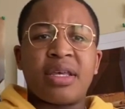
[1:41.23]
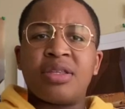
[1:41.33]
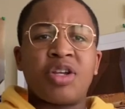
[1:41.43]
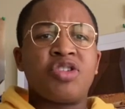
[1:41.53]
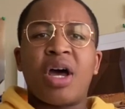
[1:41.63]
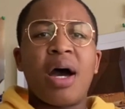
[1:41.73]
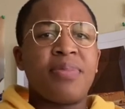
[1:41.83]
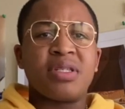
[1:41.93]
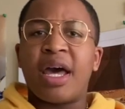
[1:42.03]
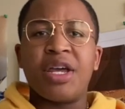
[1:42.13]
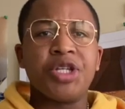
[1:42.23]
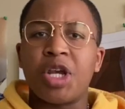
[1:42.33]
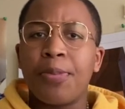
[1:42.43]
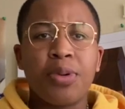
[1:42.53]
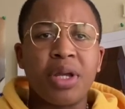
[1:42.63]
their job is not in
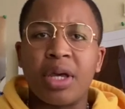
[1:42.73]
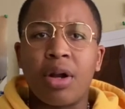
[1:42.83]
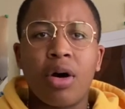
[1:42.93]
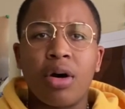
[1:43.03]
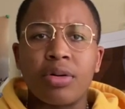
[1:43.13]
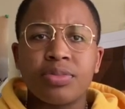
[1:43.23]
jeopardy at all.